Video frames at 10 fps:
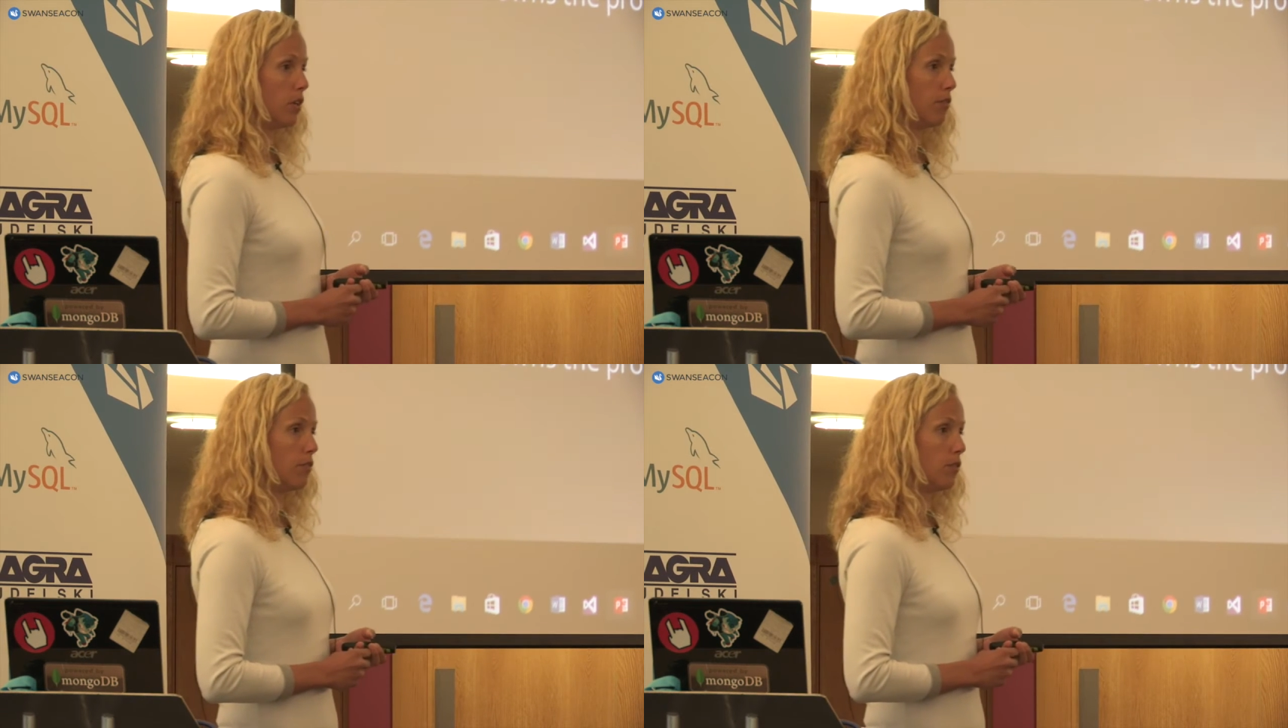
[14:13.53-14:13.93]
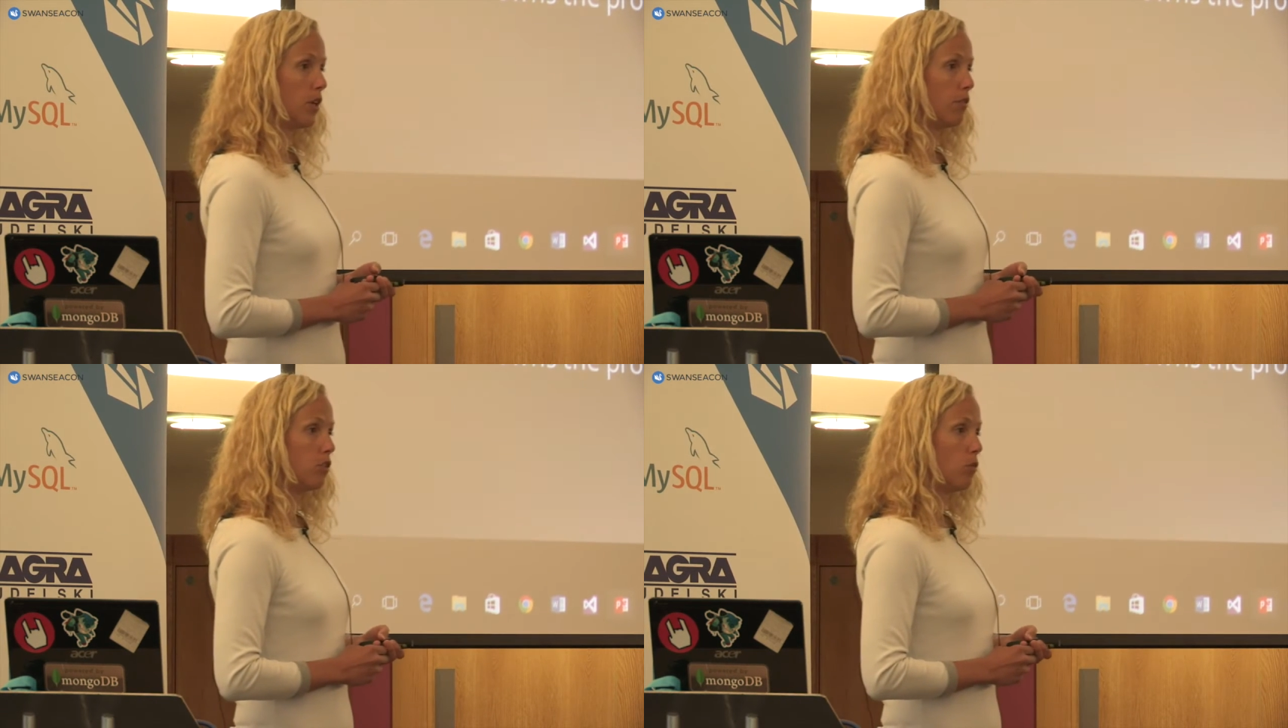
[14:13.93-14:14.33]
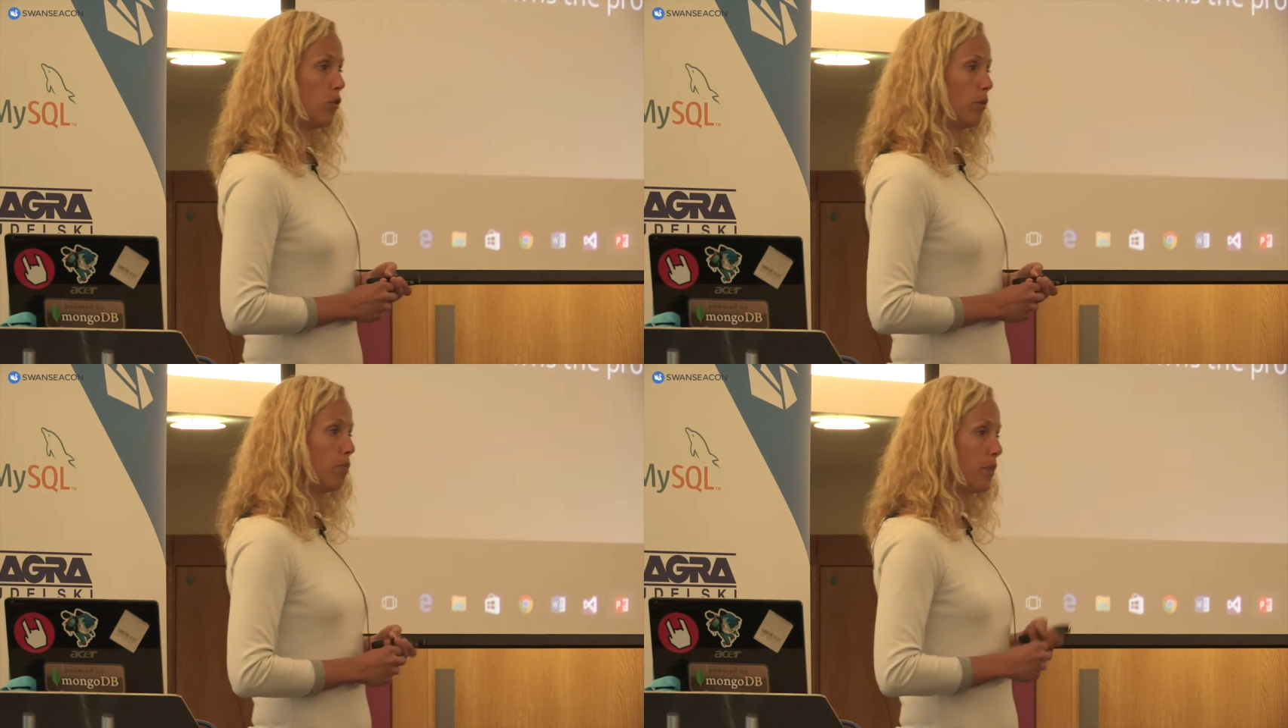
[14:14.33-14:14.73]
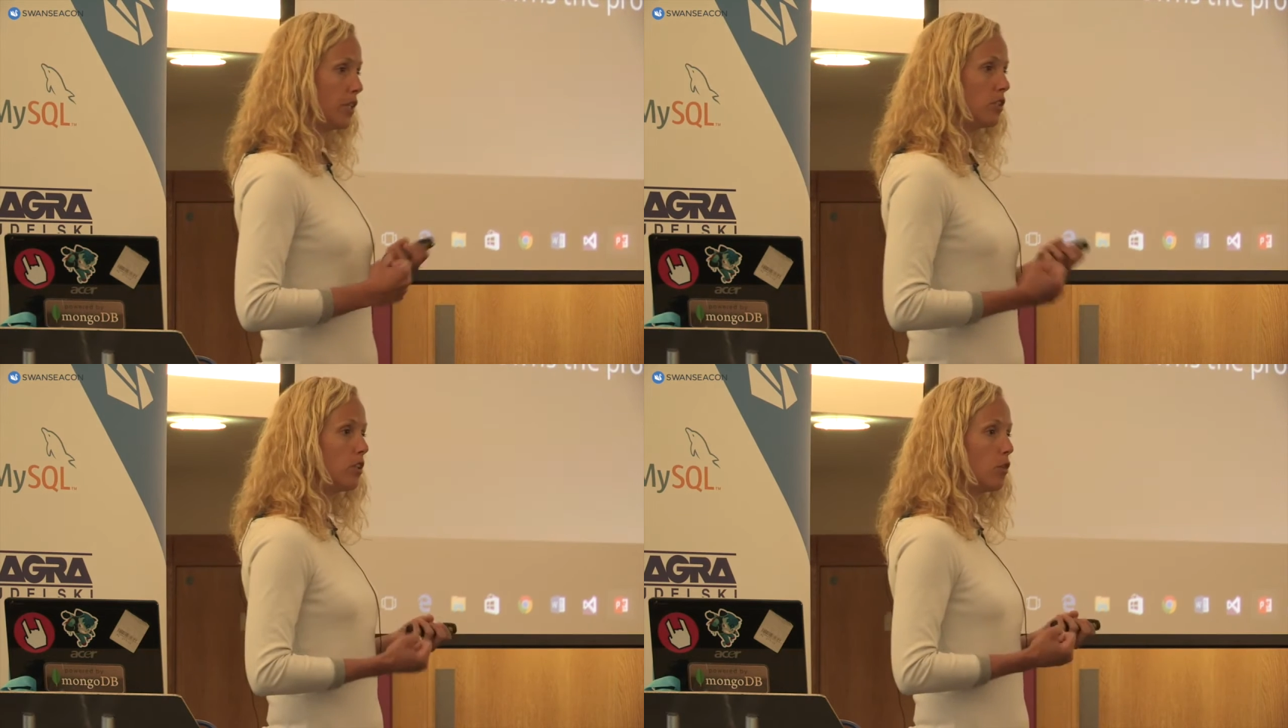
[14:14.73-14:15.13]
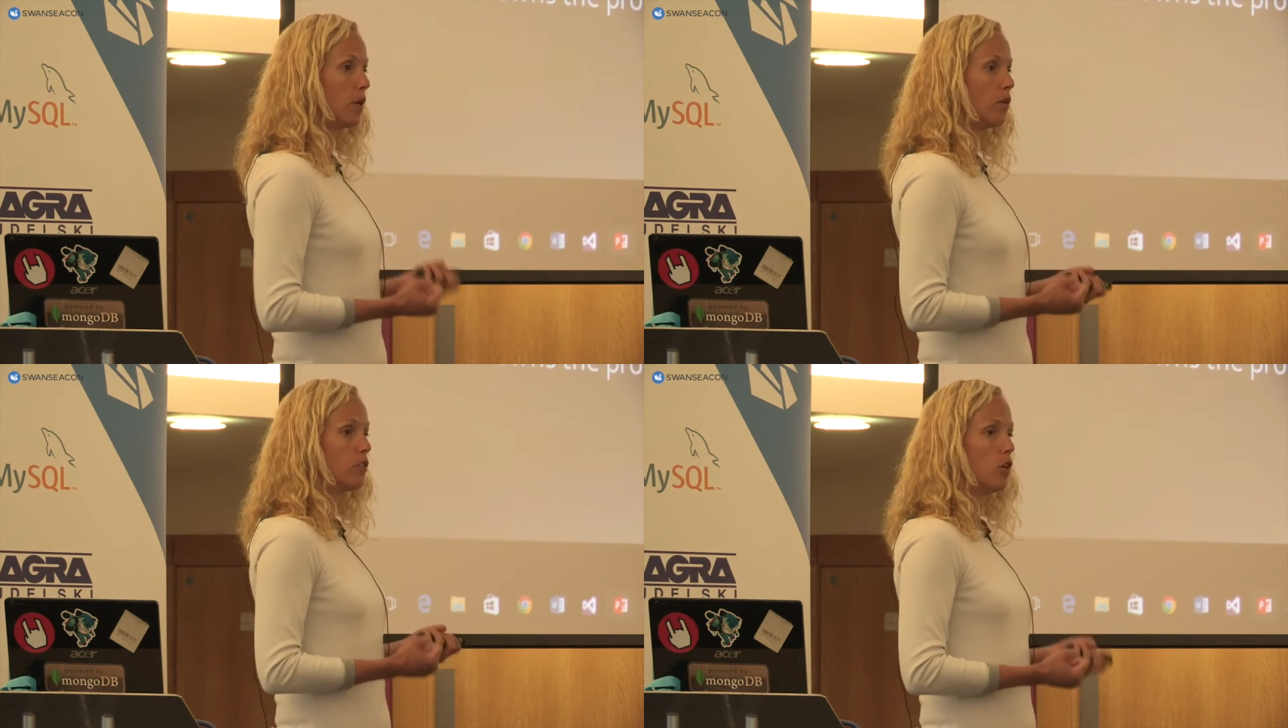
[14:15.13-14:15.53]
You have to have someone passionate
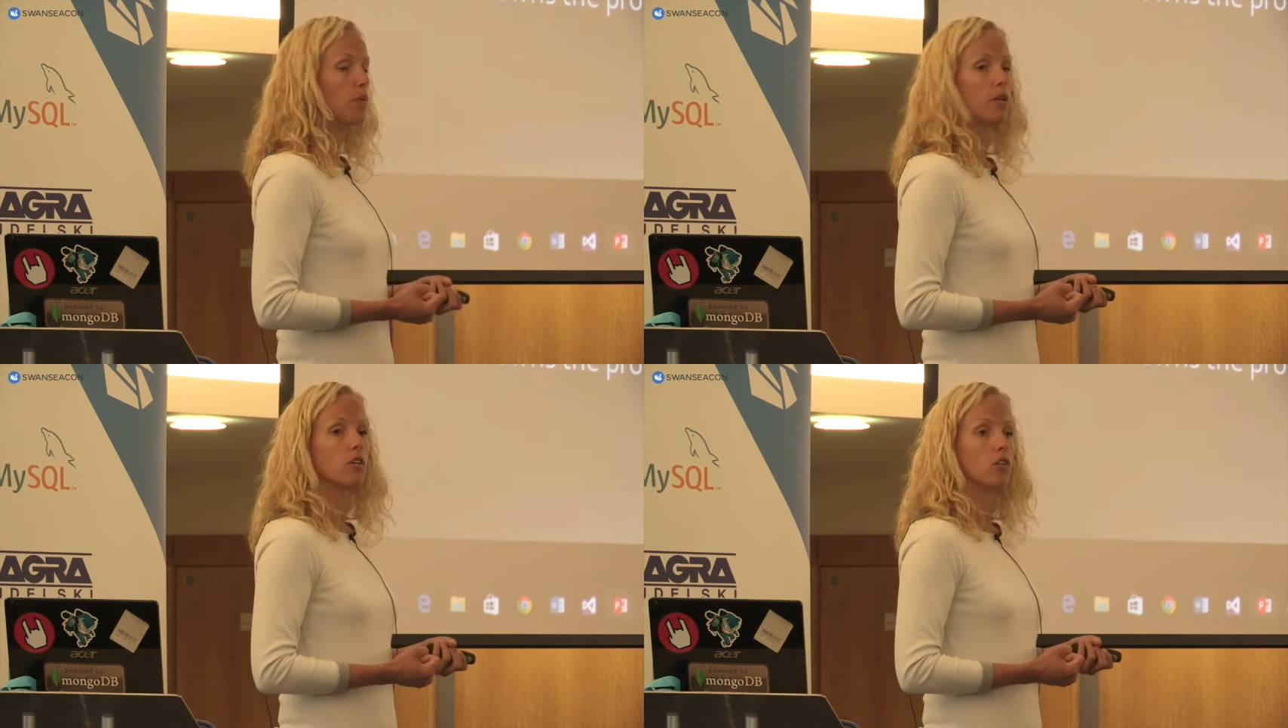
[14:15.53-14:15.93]
about a topic.